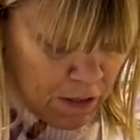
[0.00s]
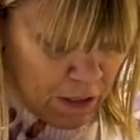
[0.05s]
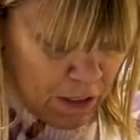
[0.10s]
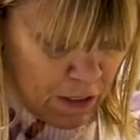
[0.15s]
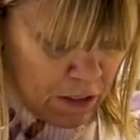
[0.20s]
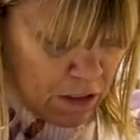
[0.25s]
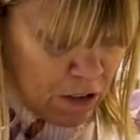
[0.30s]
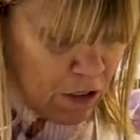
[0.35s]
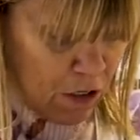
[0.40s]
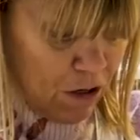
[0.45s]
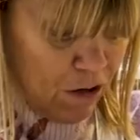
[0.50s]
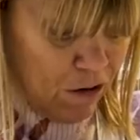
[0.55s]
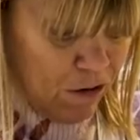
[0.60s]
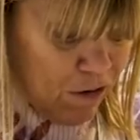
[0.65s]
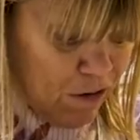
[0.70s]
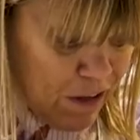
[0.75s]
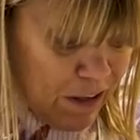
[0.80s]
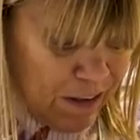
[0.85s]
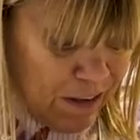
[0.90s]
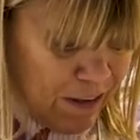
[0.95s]
And
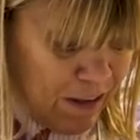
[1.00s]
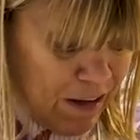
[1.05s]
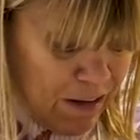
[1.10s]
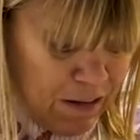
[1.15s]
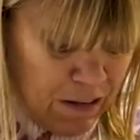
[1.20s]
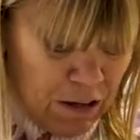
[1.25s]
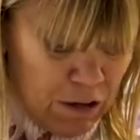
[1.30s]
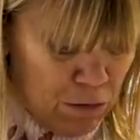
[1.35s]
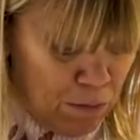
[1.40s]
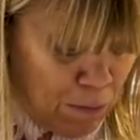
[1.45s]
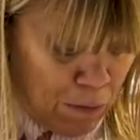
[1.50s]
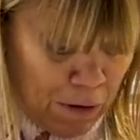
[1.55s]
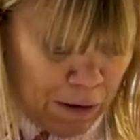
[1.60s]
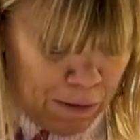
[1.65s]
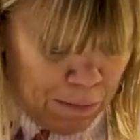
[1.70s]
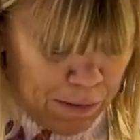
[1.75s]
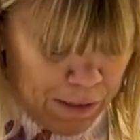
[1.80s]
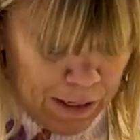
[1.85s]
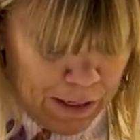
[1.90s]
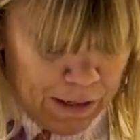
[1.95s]
so this is
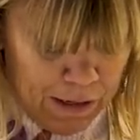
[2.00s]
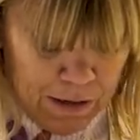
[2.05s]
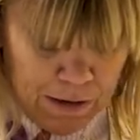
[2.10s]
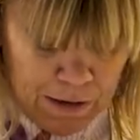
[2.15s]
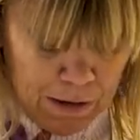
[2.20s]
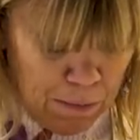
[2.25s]
probably